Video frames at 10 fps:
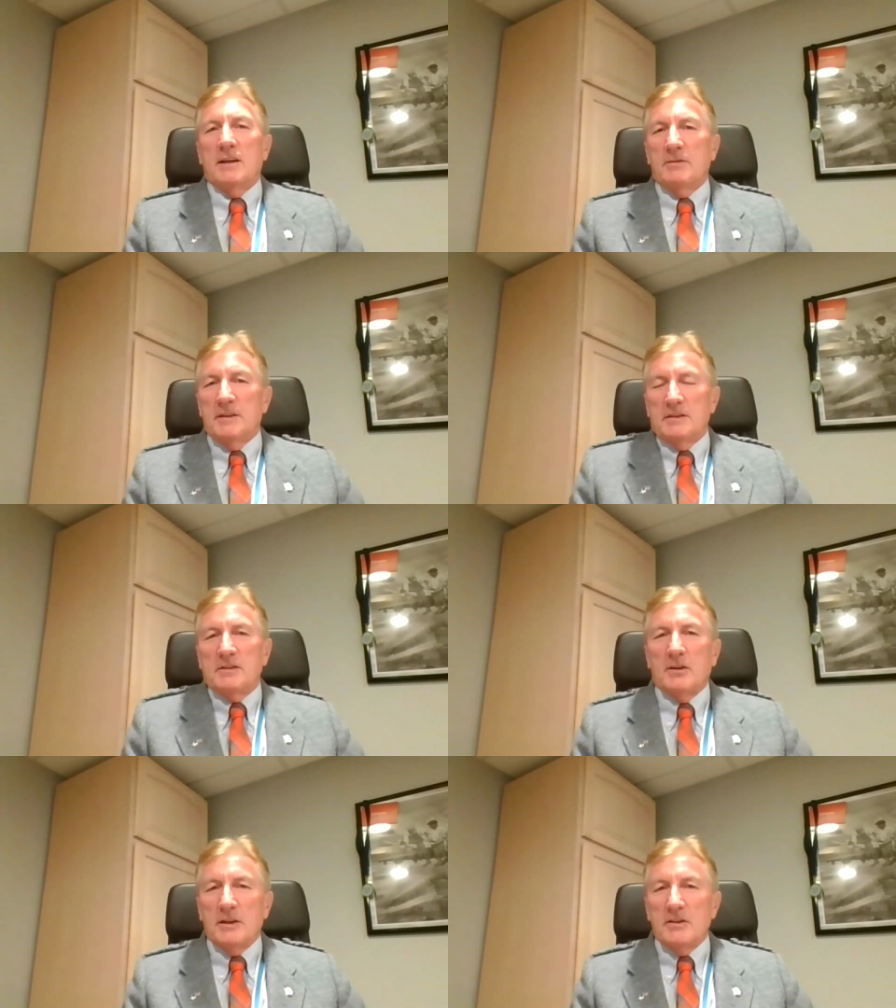for this
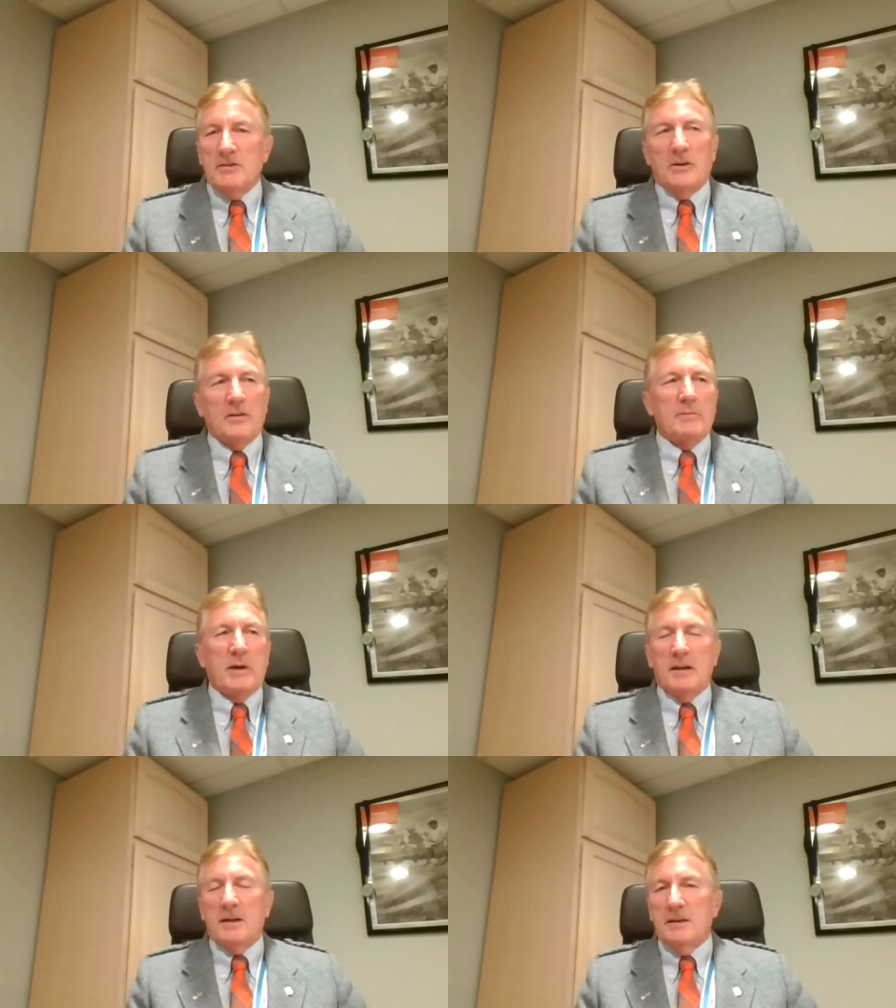Scottish North
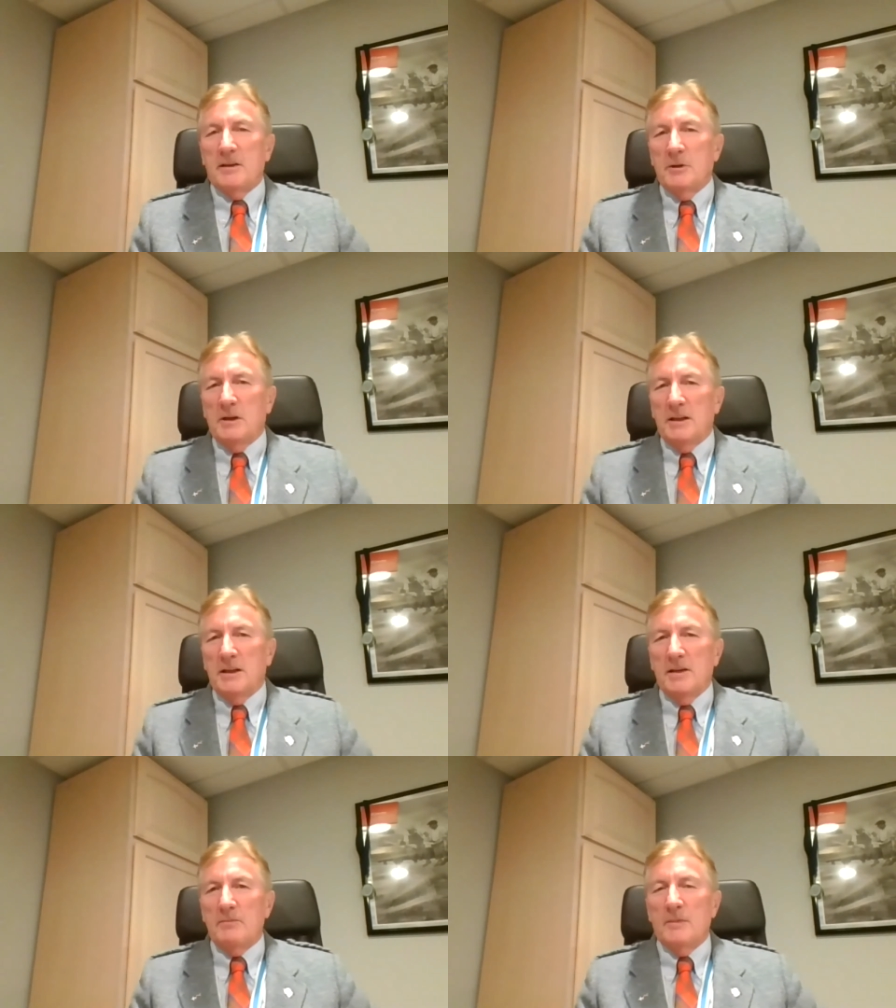American
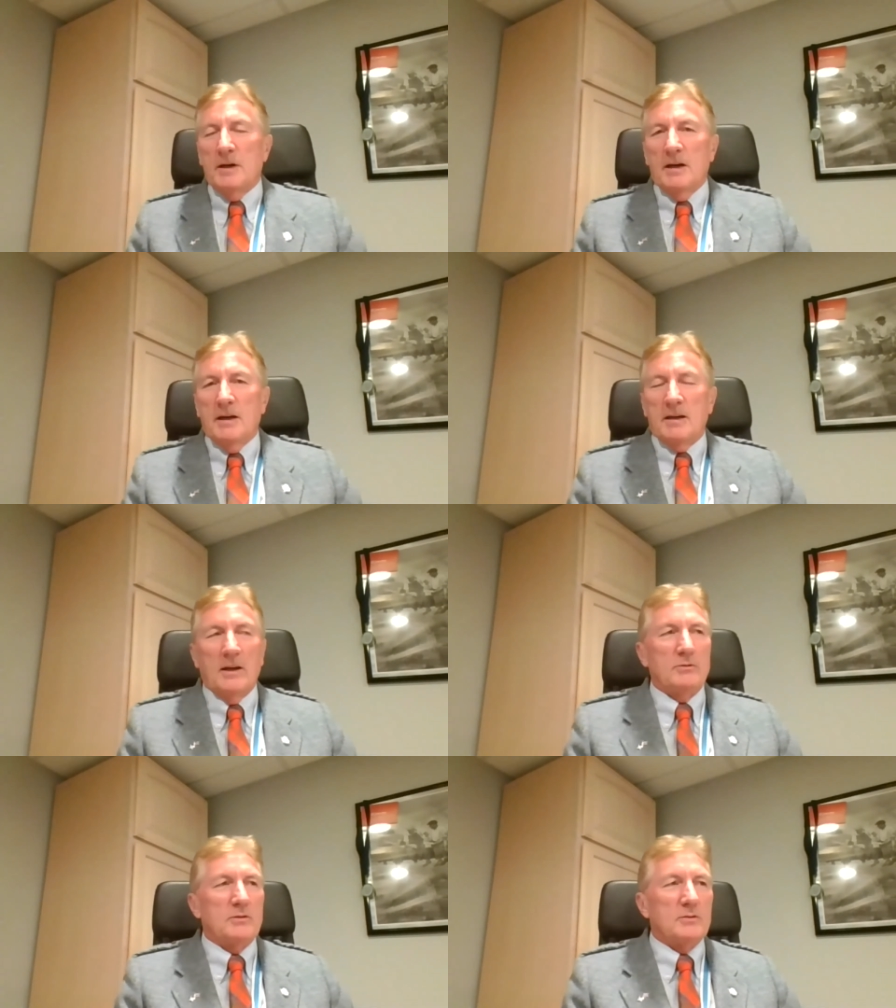Community
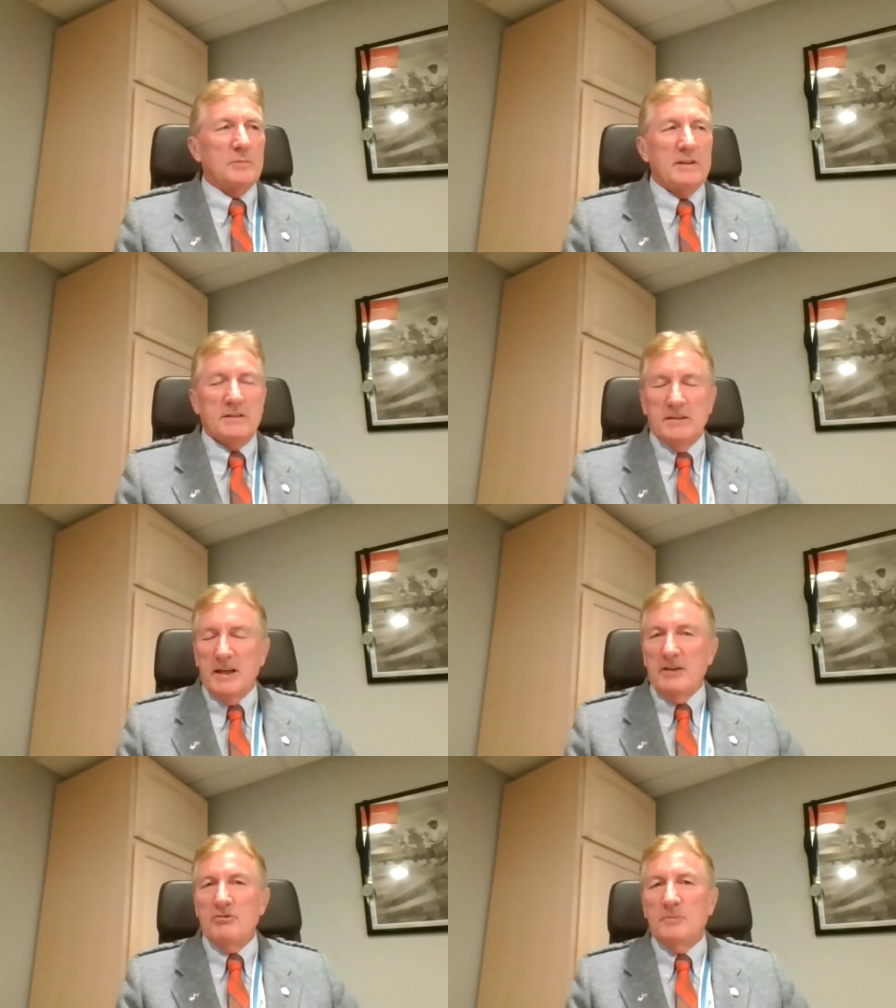Council
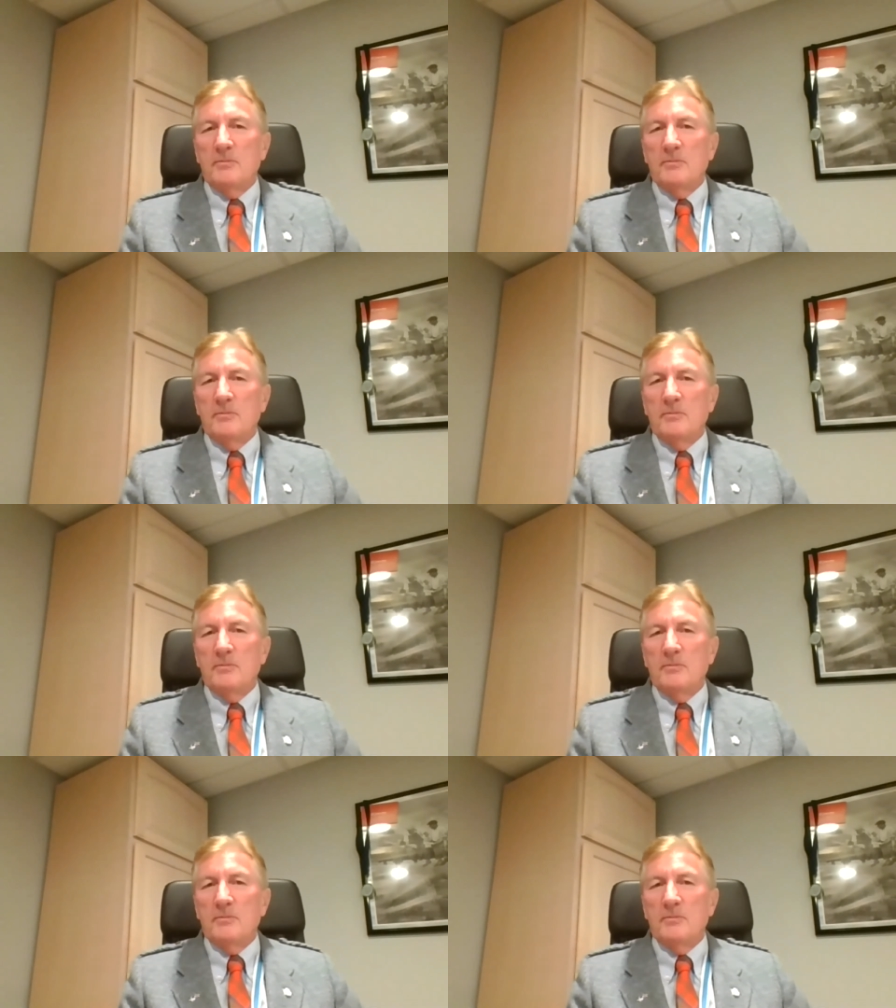presentation